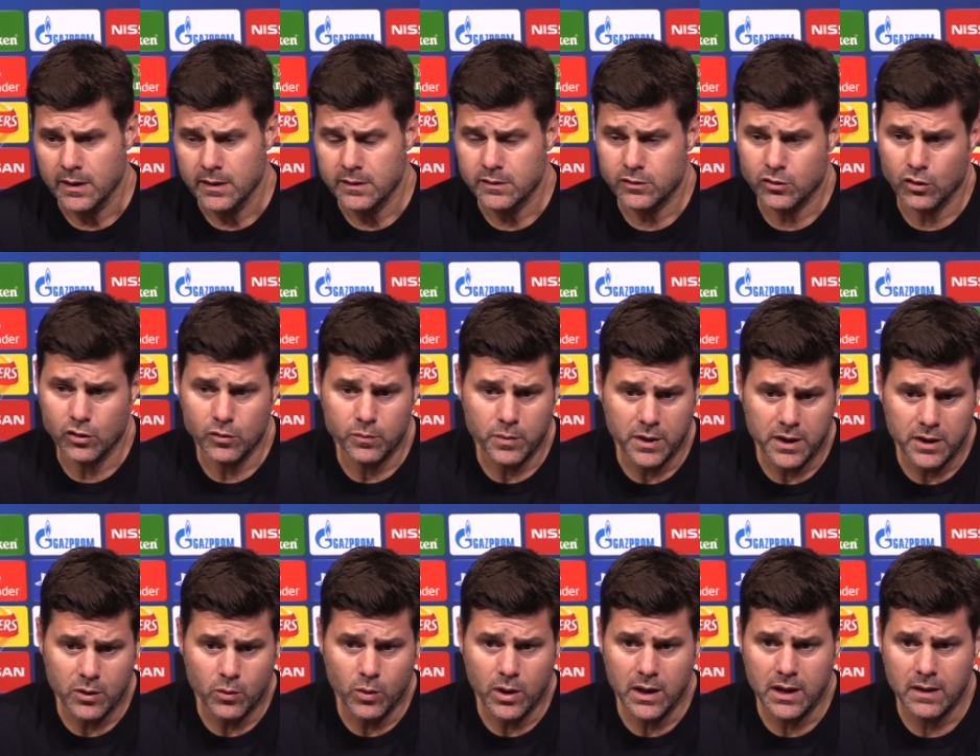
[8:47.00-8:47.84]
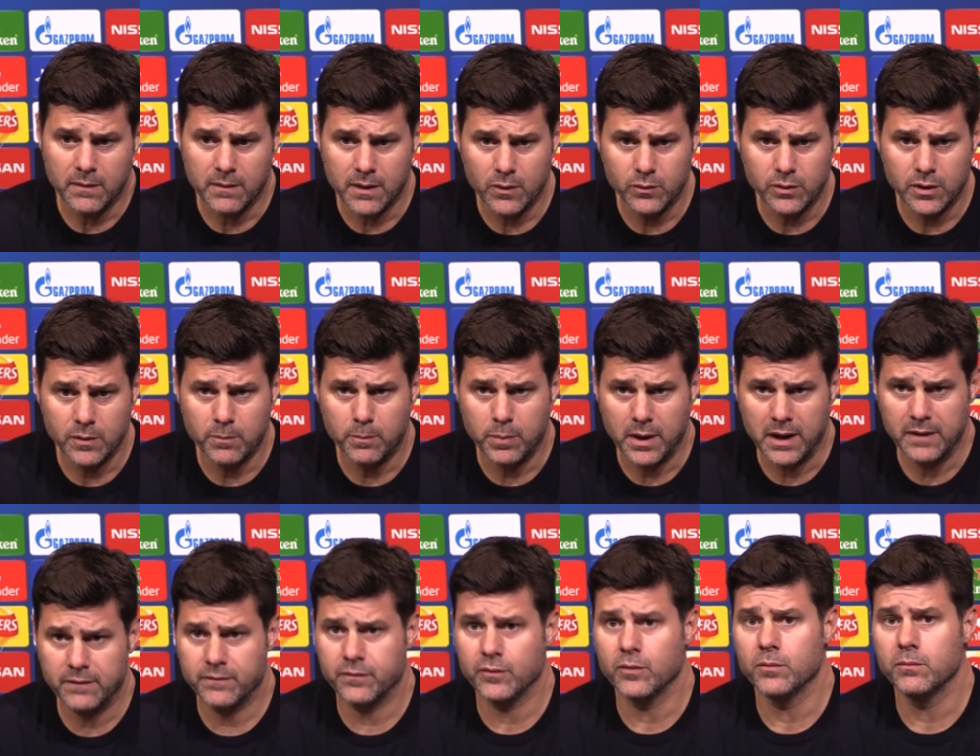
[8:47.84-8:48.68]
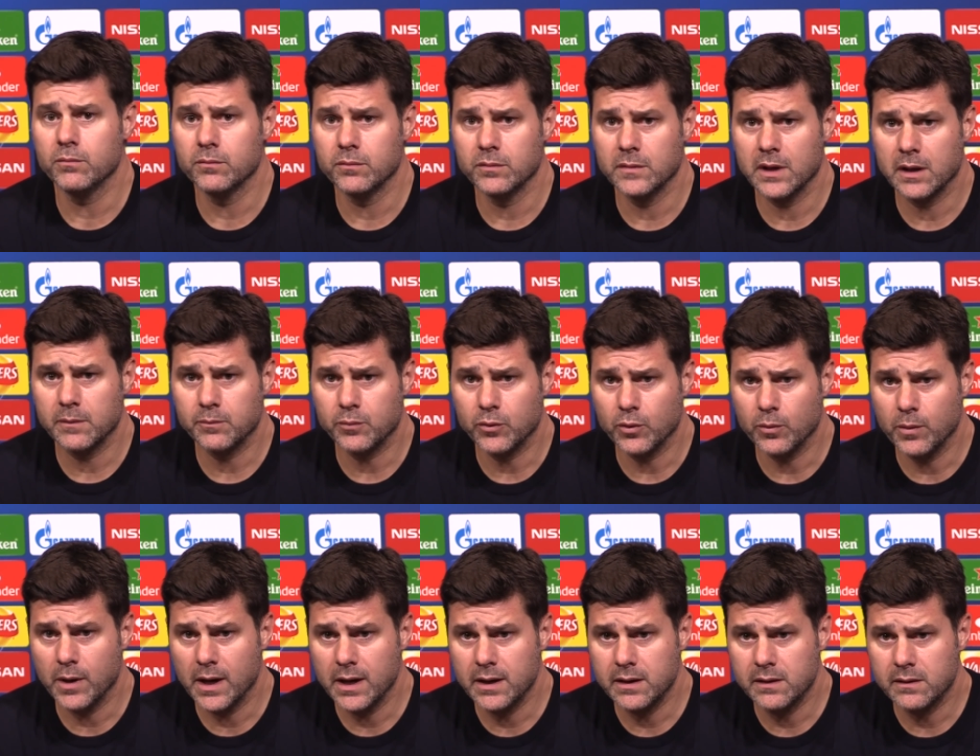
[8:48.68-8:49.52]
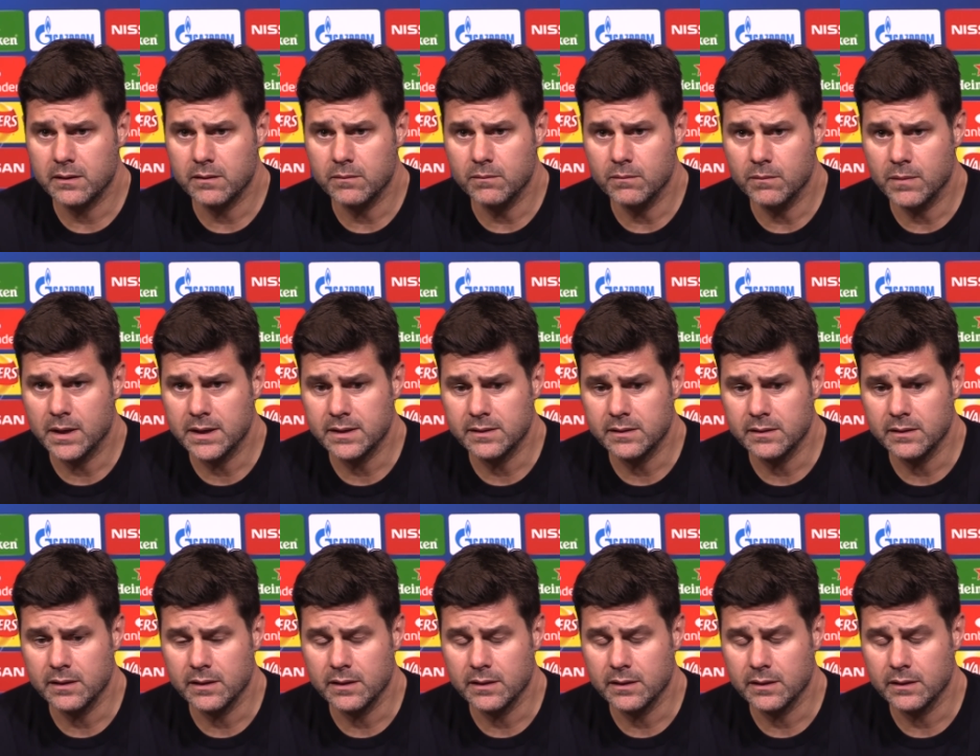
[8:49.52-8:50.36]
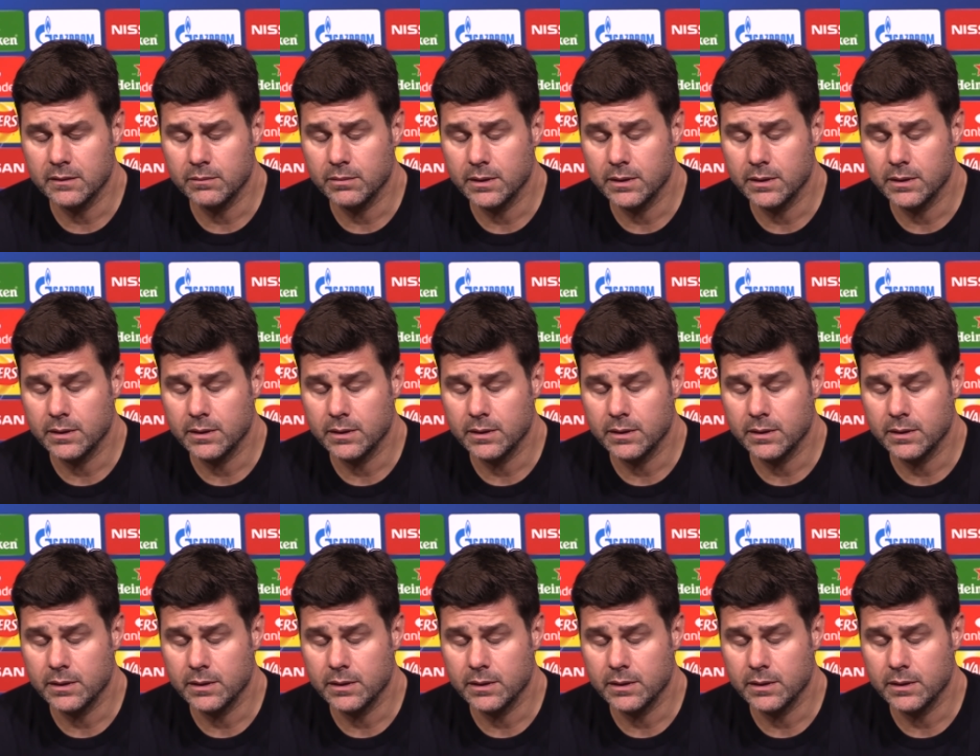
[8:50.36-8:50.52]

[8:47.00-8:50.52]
talk very well about the platform that provide Bar uh, eh,